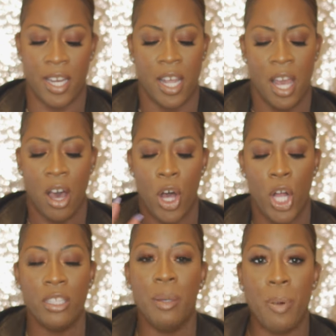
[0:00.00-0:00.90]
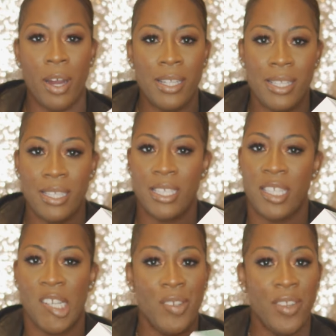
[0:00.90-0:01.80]
And All the prices
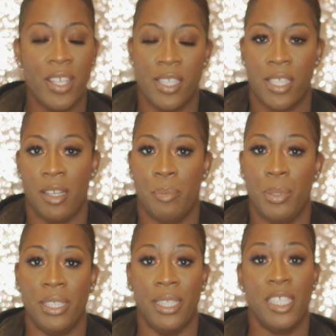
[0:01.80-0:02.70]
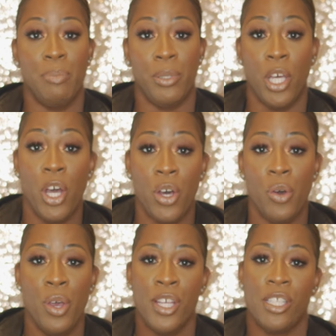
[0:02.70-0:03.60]
and everything is going to be linked below.